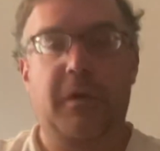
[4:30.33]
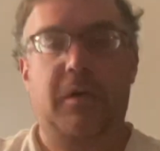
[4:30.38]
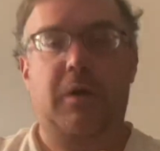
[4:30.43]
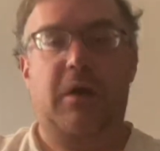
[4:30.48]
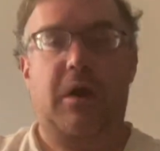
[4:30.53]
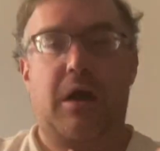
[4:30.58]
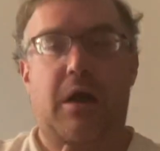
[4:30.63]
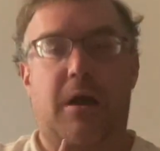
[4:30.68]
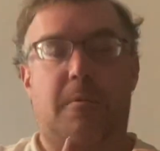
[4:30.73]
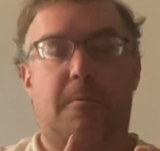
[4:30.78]

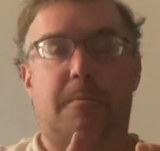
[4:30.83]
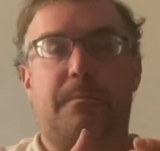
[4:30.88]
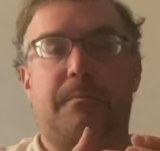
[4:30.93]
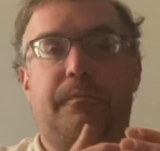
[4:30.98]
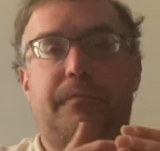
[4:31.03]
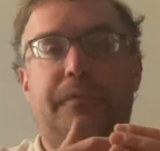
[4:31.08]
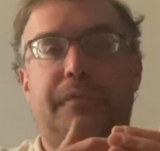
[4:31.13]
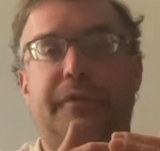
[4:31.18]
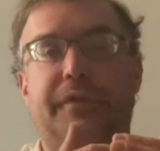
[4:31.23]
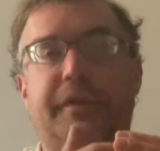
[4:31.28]
um,
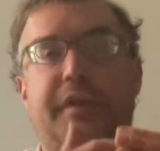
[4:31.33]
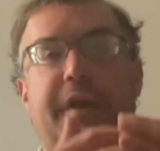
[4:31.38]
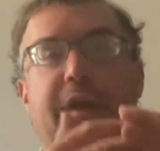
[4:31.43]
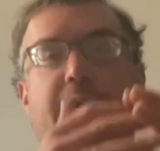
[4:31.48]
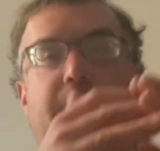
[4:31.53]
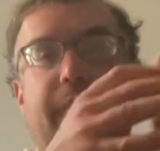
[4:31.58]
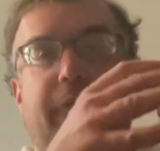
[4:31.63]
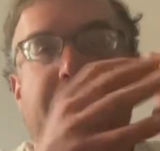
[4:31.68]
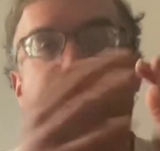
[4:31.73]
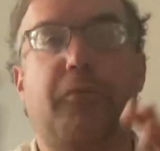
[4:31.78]

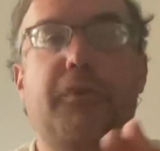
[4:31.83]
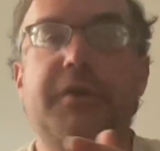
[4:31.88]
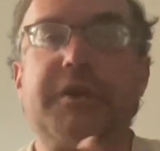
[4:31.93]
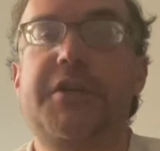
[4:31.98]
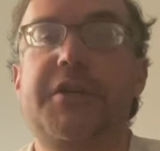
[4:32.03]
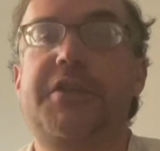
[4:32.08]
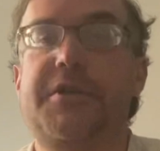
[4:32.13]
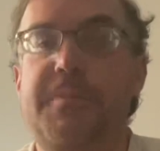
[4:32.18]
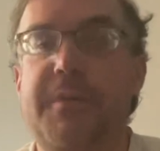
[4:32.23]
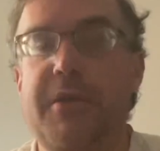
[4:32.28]
the viewing
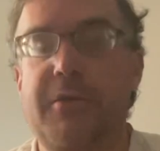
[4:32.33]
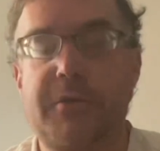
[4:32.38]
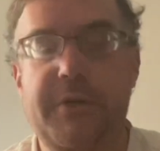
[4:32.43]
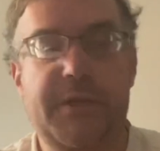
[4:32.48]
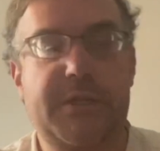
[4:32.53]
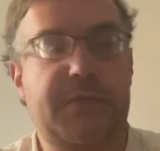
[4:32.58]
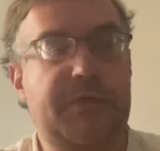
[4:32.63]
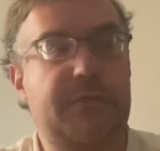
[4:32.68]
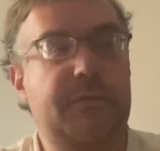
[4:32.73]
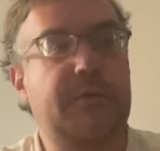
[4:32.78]

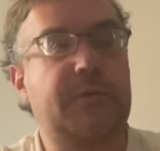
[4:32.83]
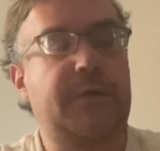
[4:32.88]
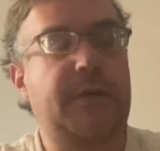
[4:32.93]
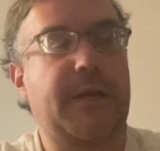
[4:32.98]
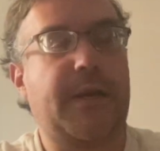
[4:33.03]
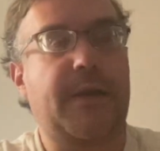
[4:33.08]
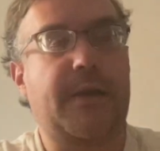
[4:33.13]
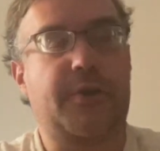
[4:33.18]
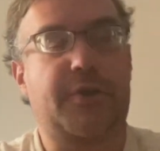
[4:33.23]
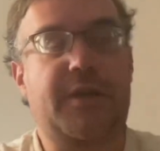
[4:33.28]
experience
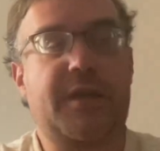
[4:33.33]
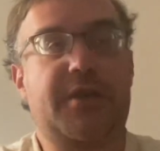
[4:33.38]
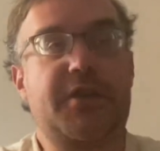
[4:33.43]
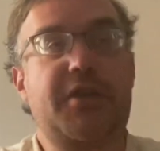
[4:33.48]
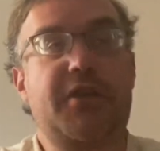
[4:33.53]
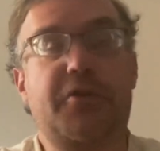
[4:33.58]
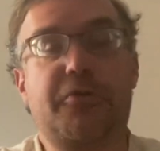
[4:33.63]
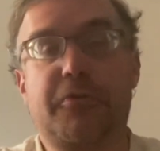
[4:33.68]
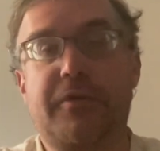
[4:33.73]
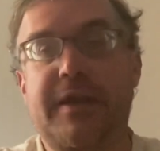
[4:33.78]
and
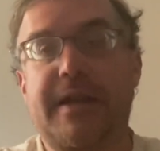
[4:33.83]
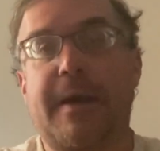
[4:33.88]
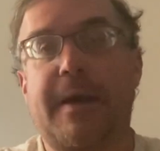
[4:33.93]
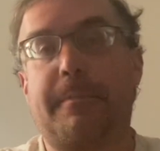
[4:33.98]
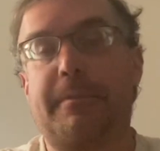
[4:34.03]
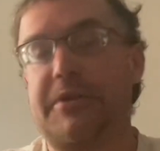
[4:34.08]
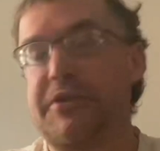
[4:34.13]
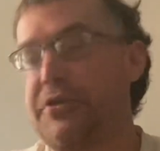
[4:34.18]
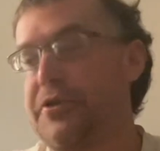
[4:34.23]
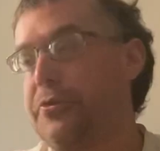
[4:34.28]
continue the
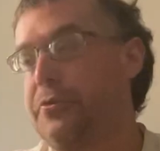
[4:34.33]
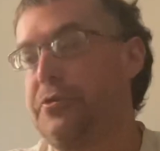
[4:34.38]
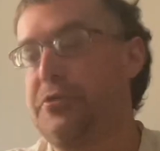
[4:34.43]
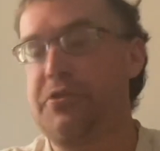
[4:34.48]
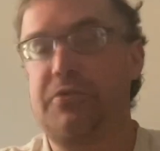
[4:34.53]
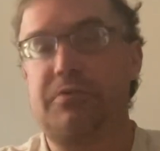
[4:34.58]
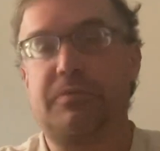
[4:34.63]
episodes.